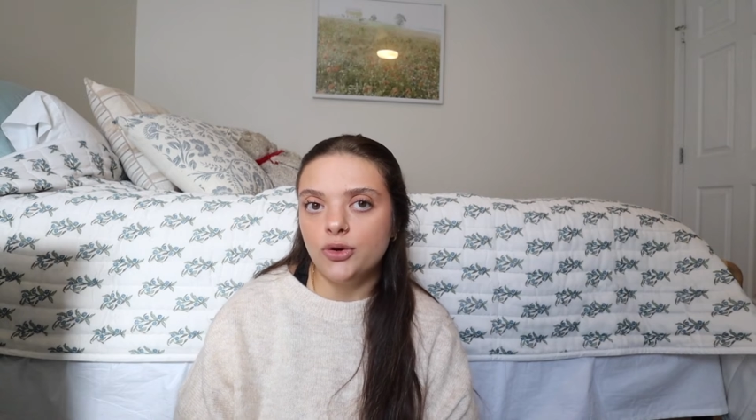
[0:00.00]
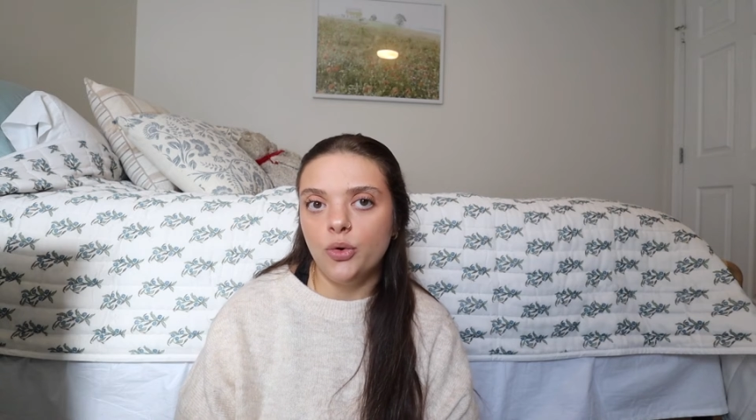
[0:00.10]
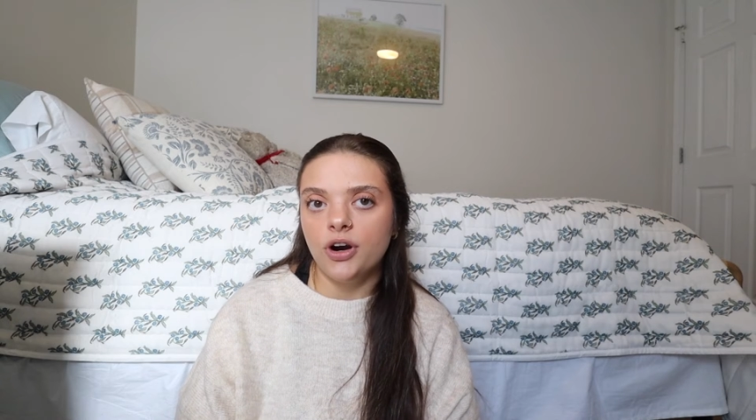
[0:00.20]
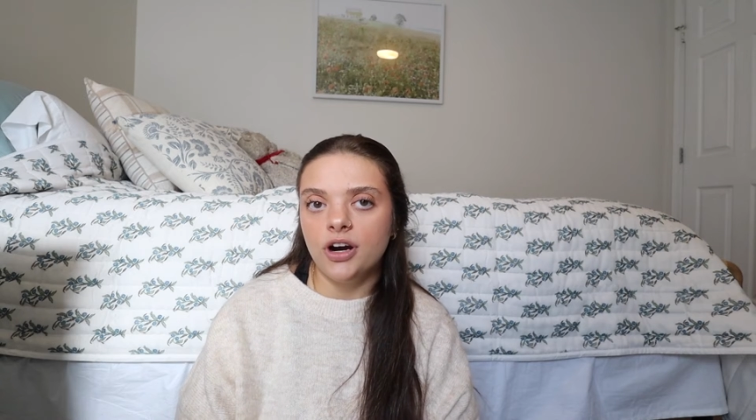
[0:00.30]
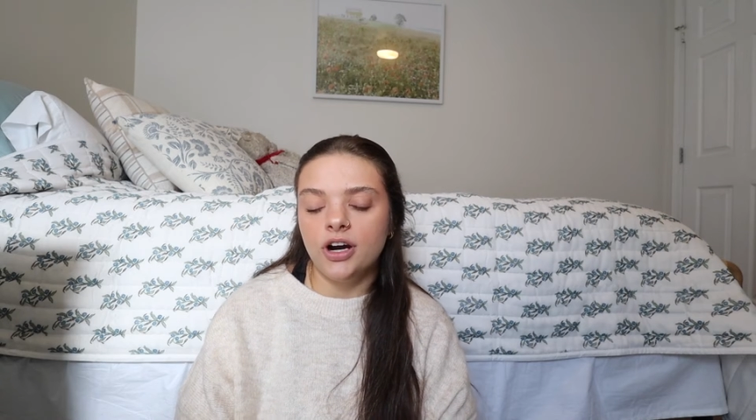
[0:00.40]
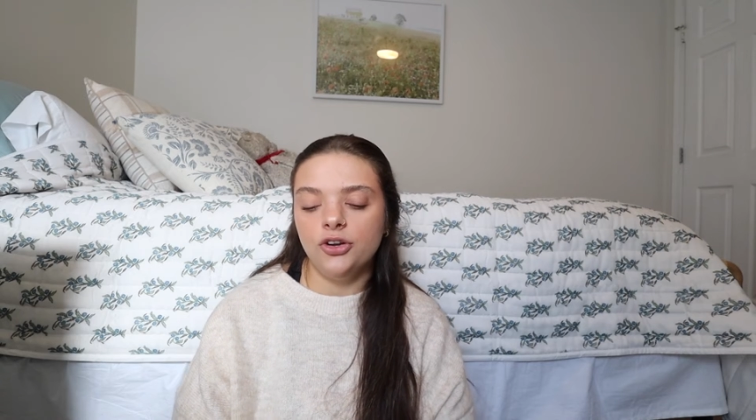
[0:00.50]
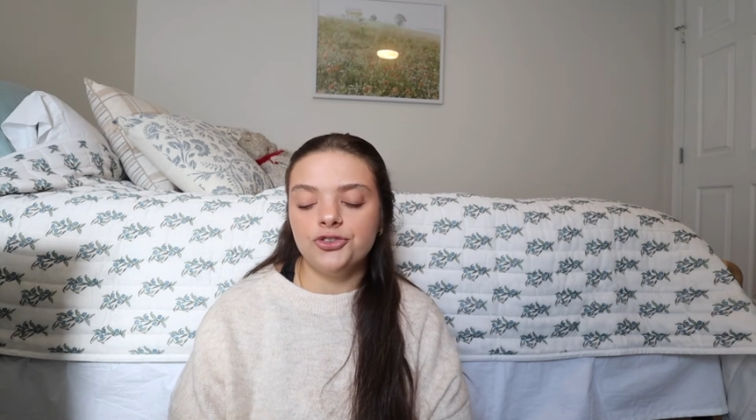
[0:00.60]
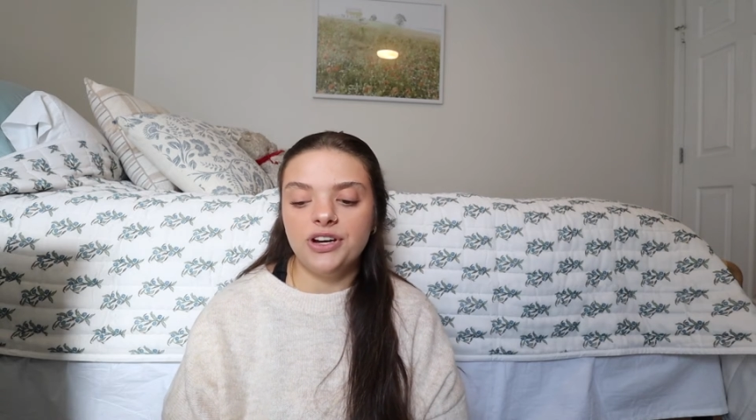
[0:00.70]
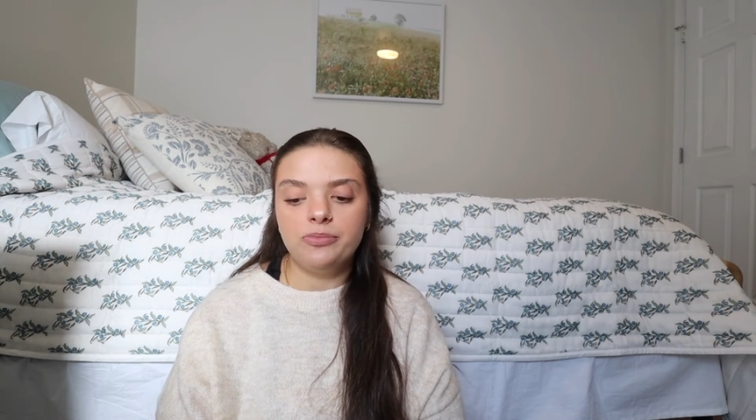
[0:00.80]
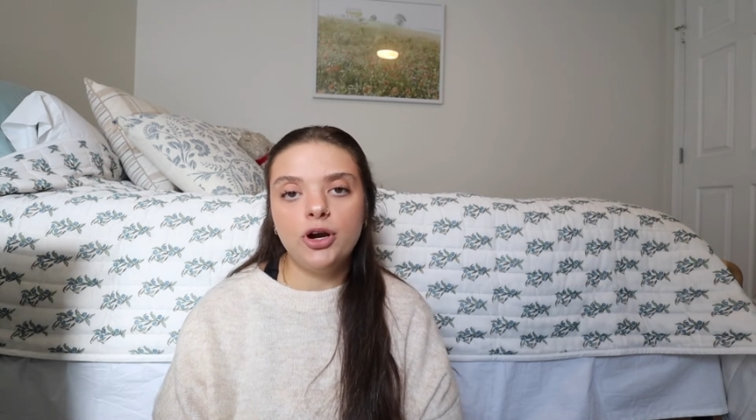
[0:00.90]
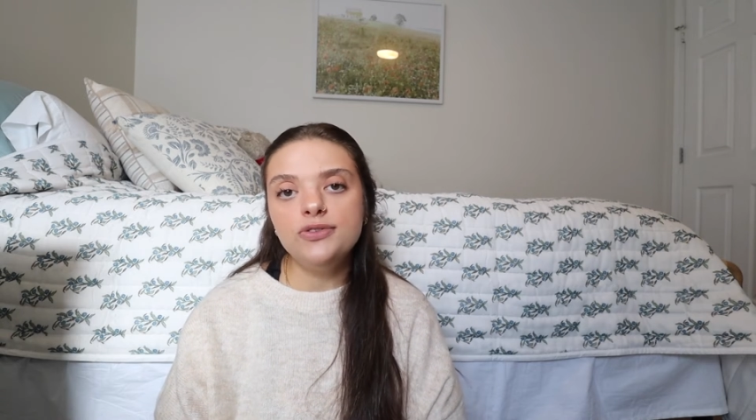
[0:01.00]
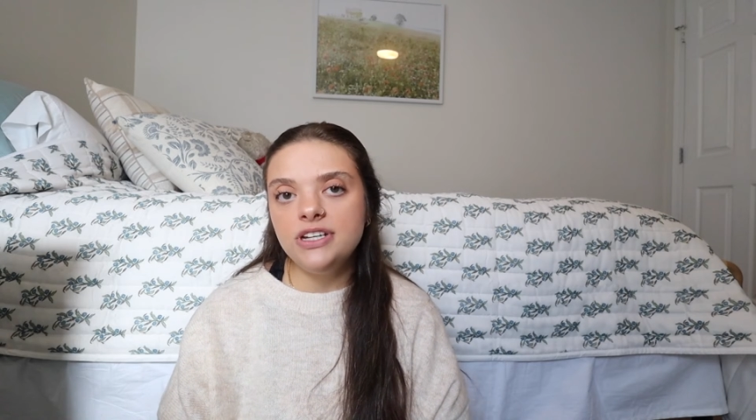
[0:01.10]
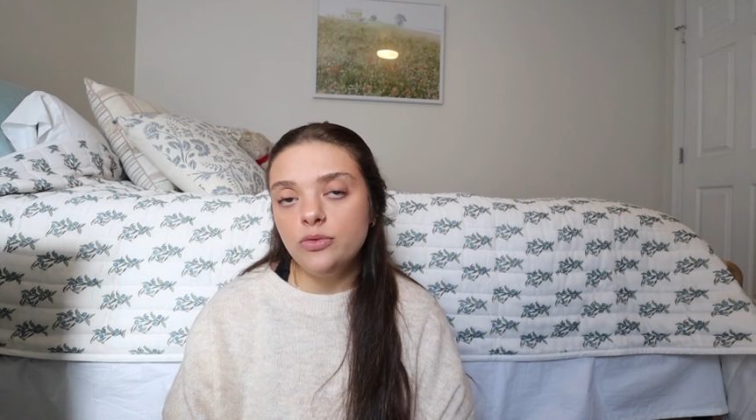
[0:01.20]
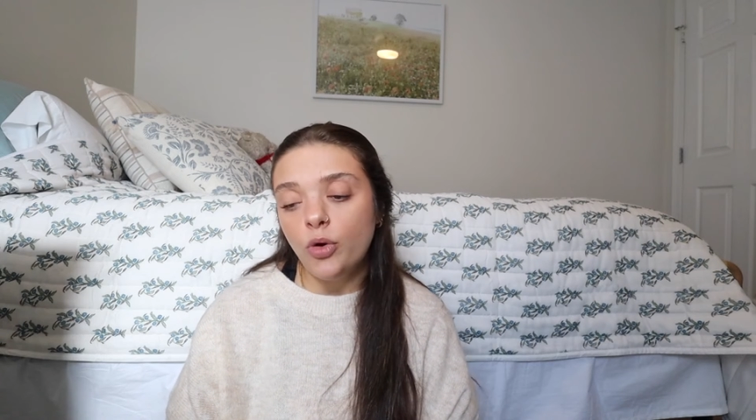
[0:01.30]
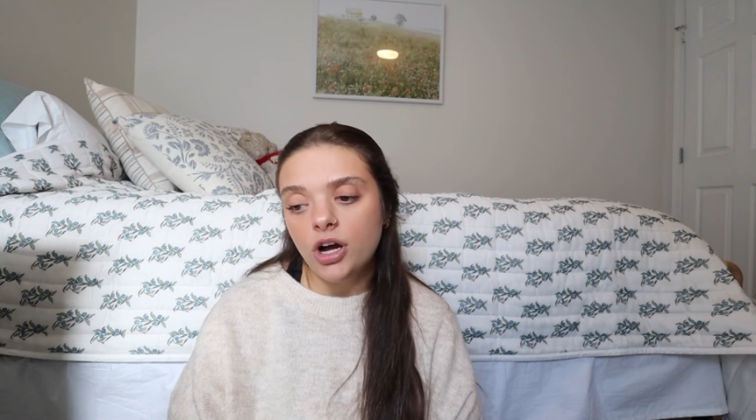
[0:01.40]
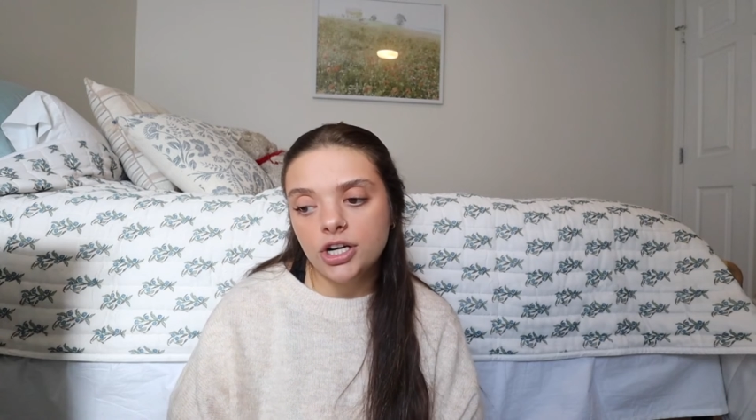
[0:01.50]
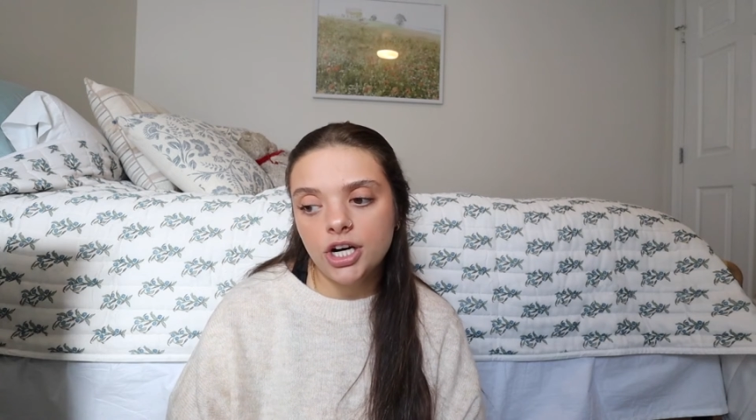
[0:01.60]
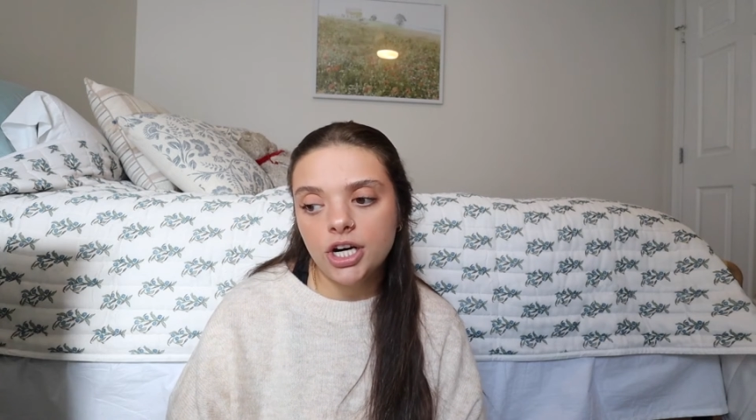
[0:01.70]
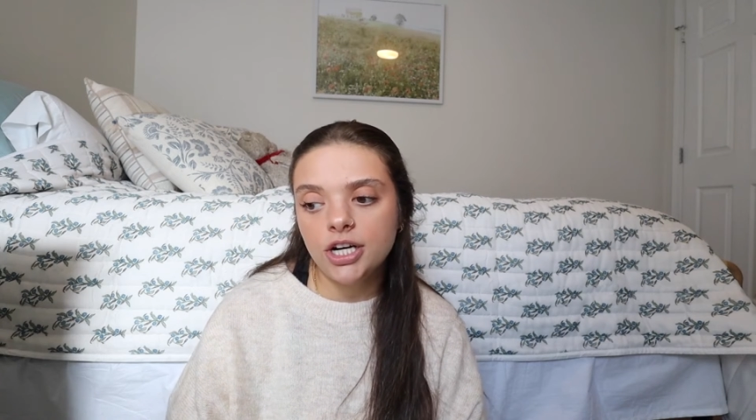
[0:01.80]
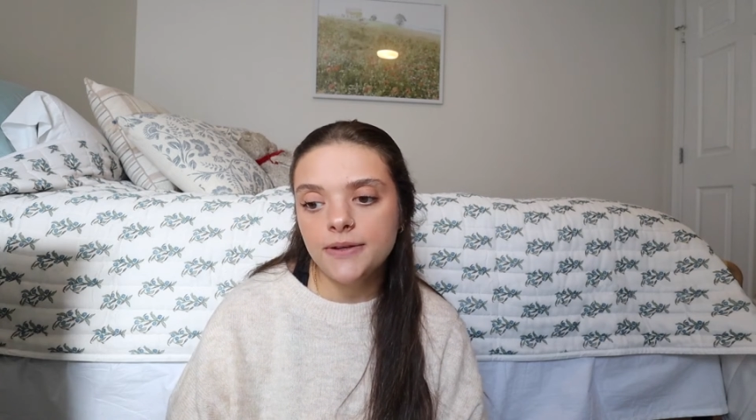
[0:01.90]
or I'll drink protein water.